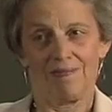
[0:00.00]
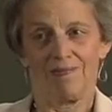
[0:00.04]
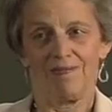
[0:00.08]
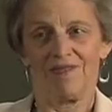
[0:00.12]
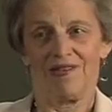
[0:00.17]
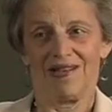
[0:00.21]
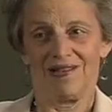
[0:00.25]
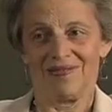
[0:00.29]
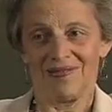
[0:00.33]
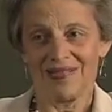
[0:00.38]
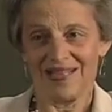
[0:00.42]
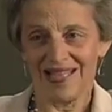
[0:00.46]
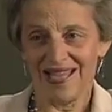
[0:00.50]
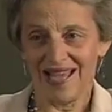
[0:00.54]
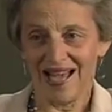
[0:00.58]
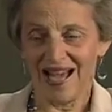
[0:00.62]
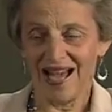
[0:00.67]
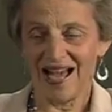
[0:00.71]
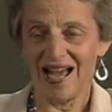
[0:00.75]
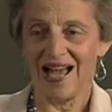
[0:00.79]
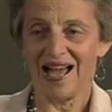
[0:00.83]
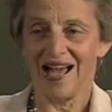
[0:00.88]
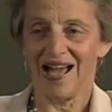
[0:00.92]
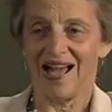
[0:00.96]
when we
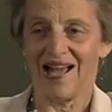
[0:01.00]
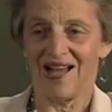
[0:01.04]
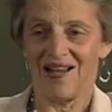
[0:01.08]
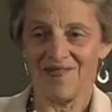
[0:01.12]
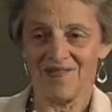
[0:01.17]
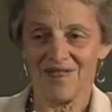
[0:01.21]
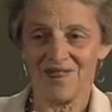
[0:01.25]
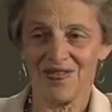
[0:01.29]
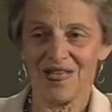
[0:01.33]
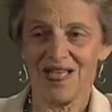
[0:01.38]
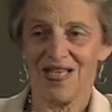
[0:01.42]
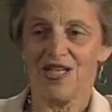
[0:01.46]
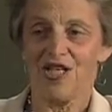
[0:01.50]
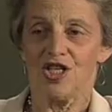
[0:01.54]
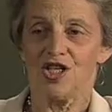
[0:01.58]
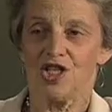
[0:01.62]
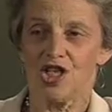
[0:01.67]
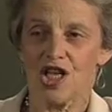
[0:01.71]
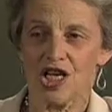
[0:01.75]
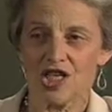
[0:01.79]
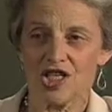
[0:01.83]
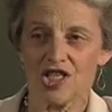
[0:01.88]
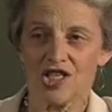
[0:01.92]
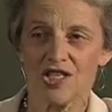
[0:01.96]
have
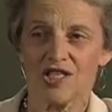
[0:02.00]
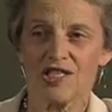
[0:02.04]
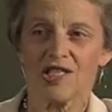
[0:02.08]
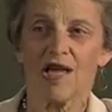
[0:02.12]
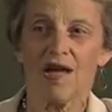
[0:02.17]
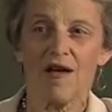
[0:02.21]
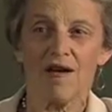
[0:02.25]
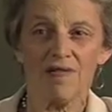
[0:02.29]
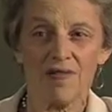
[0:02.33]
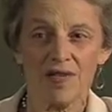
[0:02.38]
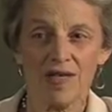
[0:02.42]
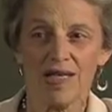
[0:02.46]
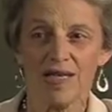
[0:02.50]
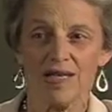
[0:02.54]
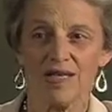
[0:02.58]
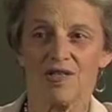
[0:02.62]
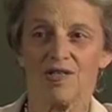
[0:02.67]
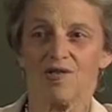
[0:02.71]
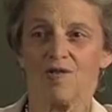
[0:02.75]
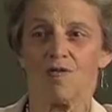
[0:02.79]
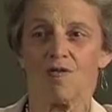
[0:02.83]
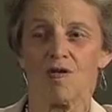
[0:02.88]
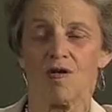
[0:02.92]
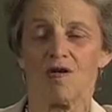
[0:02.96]
judges of his
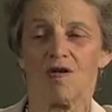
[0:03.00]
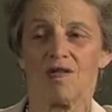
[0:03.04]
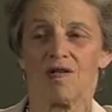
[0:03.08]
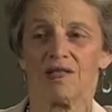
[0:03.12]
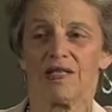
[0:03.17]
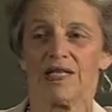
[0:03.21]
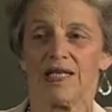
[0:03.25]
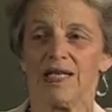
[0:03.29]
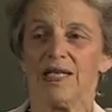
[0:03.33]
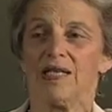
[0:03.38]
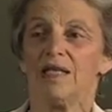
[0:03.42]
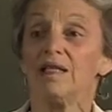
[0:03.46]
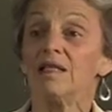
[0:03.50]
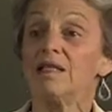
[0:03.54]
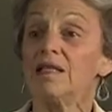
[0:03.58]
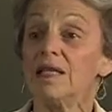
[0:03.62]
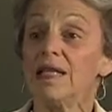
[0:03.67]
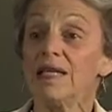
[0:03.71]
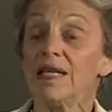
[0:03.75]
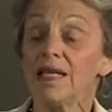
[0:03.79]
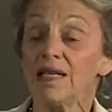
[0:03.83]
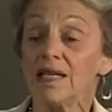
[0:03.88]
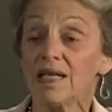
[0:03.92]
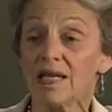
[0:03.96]
quality
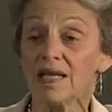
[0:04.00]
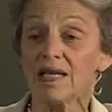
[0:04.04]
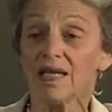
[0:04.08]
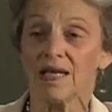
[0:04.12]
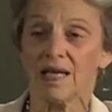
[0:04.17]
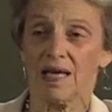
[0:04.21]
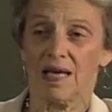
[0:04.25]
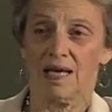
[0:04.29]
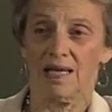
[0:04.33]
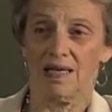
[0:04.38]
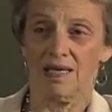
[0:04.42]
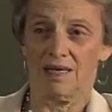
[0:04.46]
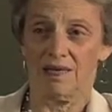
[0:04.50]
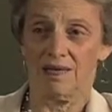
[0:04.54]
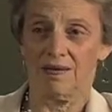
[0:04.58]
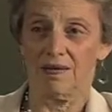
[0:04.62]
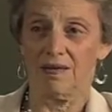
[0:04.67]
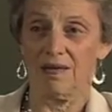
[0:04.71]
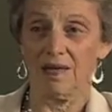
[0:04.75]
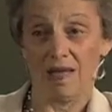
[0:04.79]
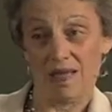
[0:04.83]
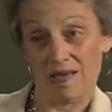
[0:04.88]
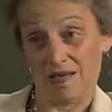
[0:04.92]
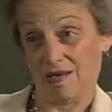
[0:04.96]
leading
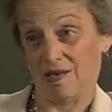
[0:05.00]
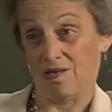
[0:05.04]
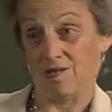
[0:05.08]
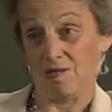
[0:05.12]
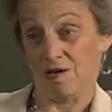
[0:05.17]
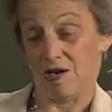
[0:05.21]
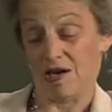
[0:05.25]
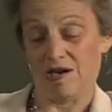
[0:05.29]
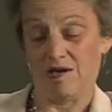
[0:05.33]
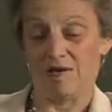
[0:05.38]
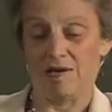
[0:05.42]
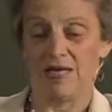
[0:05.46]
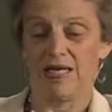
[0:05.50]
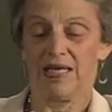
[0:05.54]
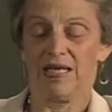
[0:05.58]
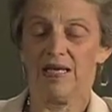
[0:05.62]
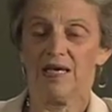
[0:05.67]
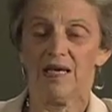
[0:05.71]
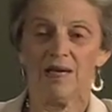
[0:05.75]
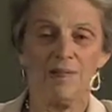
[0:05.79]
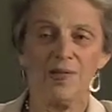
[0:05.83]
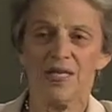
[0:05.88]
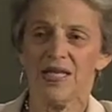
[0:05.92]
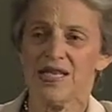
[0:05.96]
an inquiry.
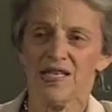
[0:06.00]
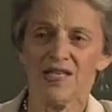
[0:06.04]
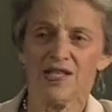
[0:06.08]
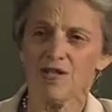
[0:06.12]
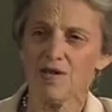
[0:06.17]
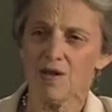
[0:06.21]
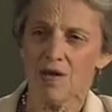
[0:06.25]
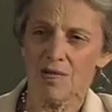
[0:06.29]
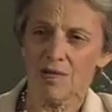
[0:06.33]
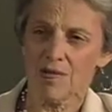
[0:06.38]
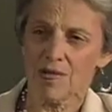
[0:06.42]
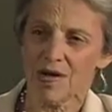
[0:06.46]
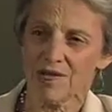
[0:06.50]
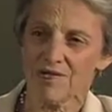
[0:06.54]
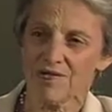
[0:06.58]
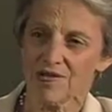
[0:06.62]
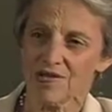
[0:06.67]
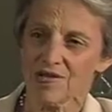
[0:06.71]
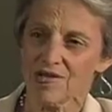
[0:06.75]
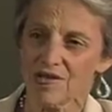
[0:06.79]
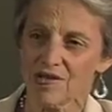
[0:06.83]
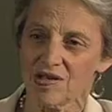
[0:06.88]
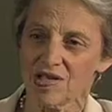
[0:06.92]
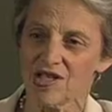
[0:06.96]
But that's not my
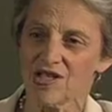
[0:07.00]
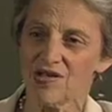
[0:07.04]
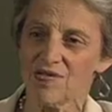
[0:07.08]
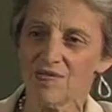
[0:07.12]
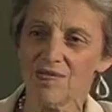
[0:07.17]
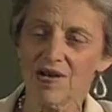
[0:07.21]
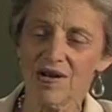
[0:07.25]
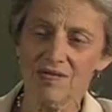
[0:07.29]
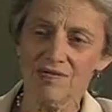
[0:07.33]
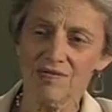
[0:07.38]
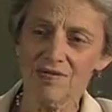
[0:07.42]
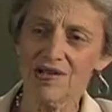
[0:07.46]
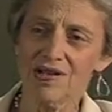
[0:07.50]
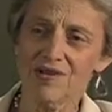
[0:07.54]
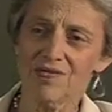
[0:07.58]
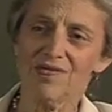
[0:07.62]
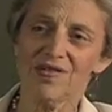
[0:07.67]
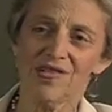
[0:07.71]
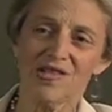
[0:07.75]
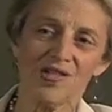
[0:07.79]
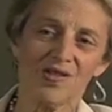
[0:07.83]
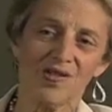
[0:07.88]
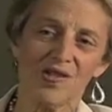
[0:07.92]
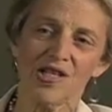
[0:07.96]
frustration. My real
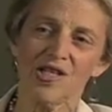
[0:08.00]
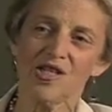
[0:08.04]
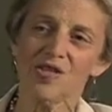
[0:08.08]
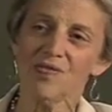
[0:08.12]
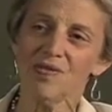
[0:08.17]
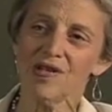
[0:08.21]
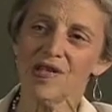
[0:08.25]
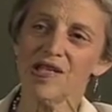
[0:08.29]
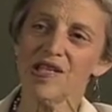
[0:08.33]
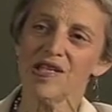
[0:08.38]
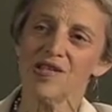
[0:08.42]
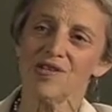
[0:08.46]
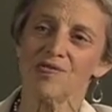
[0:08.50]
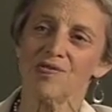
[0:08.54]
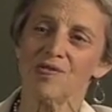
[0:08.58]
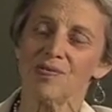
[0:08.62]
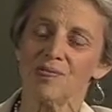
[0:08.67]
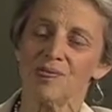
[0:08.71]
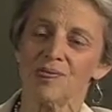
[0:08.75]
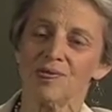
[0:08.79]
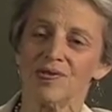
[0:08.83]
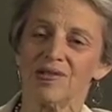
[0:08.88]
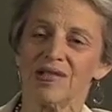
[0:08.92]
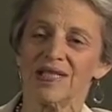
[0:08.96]
frustration with this
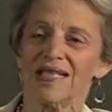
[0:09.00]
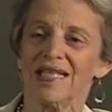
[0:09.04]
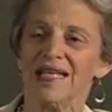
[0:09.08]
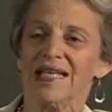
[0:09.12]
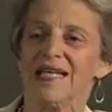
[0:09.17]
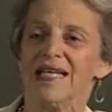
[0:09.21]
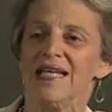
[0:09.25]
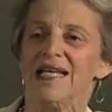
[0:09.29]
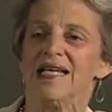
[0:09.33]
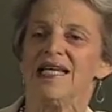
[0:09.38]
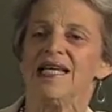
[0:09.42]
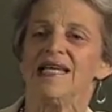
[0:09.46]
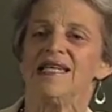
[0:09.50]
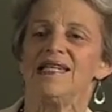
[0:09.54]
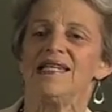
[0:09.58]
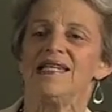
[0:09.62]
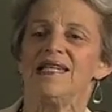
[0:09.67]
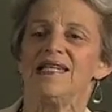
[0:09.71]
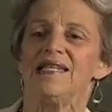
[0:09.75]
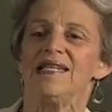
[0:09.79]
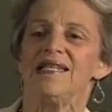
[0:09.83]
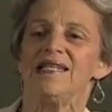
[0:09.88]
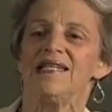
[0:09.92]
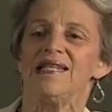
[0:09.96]
report is
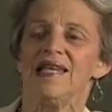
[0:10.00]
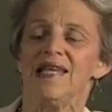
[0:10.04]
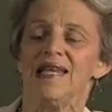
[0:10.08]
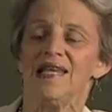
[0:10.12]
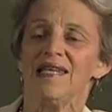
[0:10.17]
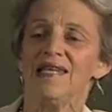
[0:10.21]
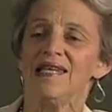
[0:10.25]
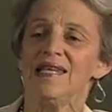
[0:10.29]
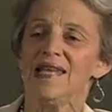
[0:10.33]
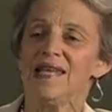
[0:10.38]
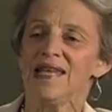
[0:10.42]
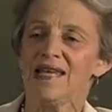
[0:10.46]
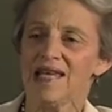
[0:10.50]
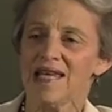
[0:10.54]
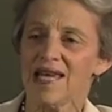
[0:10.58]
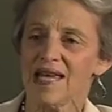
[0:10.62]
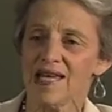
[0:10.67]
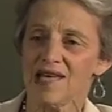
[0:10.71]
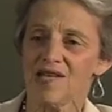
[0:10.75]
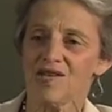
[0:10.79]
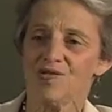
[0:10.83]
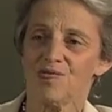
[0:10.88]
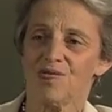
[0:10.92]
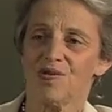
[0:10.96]
it didn't
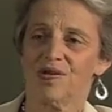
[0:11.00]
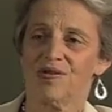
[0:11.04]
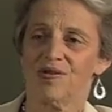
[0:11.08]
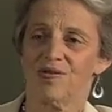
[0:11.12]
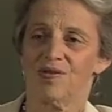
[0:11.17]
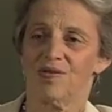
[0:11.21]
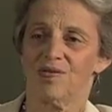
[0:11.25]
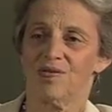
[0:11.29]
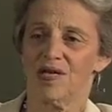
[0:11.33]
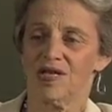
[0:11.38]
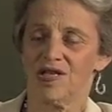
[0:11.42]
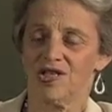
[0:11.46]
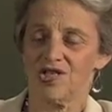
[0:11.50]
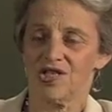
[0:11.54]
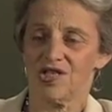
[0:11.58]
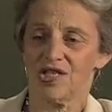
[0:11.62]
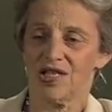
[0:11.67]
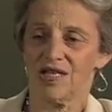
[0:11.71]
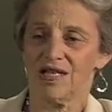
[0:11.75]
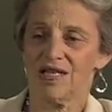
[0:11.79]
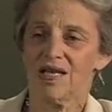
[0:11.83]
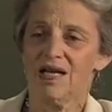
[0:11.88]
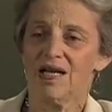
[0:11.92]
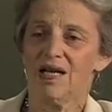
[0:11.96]
engage with the question